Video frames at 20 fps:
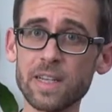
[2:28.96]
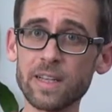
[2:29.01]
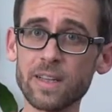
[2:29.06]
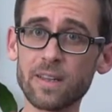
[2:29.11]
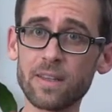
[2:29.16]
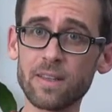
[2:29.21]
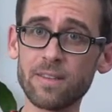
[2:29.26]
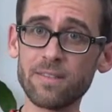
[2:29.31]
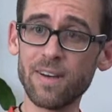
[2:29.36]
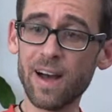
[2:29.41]
little
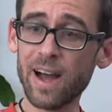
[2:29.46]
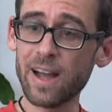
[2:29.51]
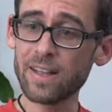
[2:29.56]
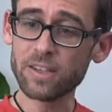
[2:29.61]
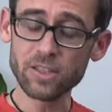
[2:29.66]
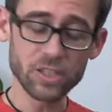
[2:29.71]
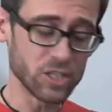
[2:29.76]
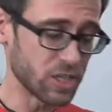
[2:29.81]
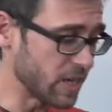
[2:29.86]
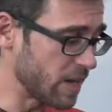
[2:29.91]

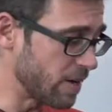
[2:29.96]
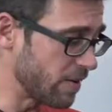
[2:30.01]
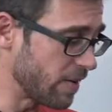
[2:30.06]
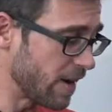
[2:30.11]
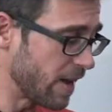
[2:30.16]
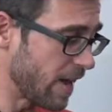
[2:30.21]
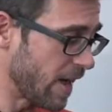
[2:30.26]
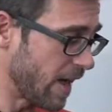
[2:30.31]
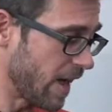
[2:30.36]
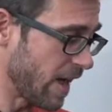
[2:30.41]
dividers here
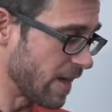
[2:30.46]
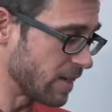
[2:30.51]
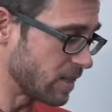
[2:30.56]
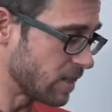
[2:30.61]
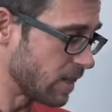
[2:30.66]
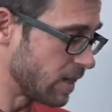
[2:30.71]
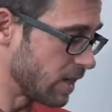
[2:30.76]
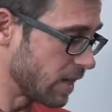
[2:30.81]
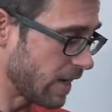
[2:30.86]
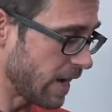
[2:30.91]

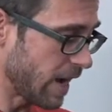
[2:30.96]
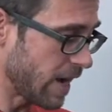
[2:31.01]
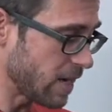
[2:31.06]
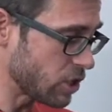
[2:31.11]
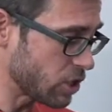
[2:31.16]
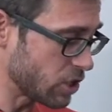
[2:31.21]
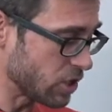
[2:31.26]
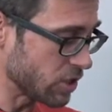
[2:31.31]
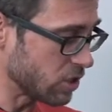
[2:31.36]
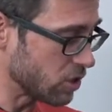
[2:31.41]
as
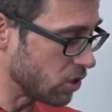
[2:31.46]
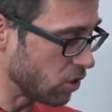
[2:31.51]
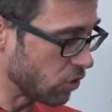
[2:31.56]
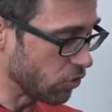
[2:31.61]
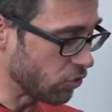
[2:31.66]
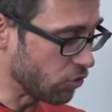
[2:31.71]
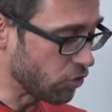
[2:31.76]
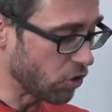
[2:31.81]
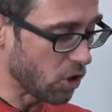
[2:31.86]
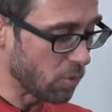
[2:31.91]
cushions
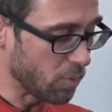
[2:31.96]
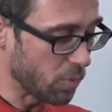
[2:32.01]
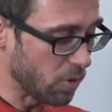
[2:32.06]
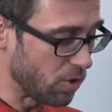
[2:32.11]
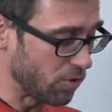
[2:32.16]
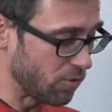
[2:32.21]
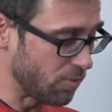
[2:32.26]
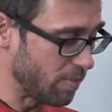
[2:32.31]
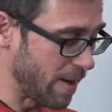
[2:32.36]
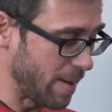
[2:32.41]
on top
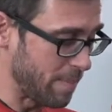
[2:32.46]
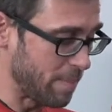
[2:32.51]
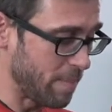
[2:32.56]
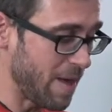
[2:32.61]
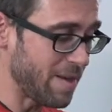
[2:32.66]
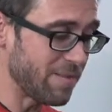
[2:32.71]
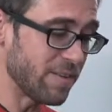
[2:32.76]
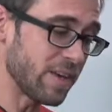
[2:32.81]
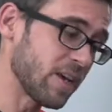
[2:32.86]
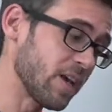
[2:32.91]
of my
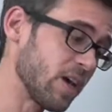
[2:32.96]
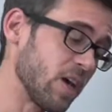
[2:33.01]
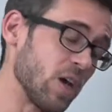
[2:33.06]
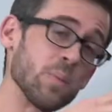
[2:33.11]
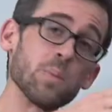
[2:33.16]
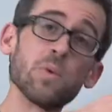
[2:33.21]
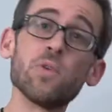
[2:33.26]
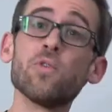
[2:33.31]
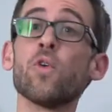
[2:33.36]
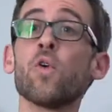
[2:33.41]
Mavic
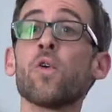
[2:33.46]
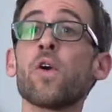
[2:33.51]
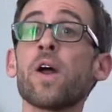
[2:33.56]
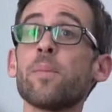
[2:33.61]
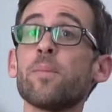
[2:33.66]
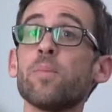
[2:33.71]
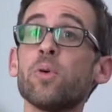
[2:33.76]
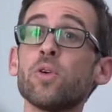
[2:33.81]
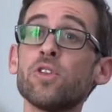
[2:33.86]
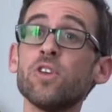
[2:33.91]
before I
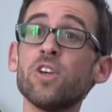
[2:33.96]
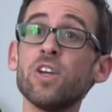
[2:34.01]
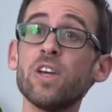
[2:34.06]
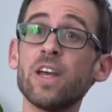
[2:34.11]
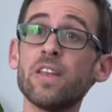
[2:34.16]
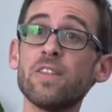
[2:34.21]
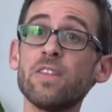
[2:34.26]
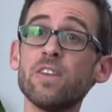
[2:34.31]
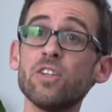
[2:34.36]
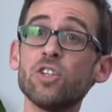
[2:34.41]
put
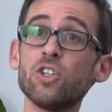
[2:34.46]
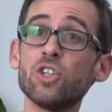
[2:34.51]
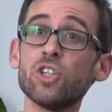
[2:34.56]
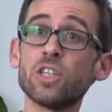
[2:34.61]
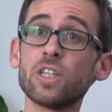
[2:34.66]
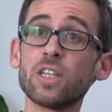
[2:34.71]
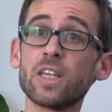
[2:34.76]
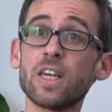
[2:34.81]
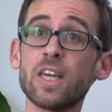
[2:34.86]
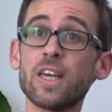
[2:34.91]

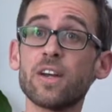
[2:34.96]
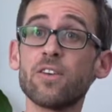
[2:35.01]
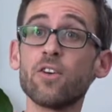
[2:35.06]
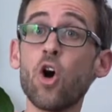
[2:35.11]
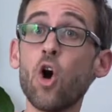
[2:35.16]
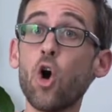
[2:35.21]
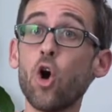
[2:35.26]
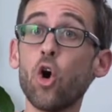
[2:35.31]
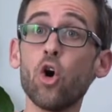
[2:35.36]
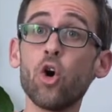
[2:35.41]
additional gear
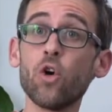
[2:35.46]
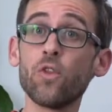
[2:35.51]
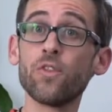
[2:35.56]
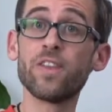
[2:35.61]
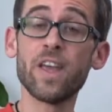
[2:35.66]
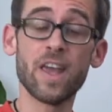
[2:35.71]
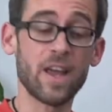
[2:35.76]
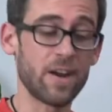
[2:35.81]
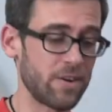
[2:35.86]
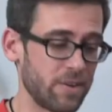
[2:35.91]
on
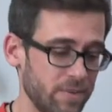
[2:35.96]
there.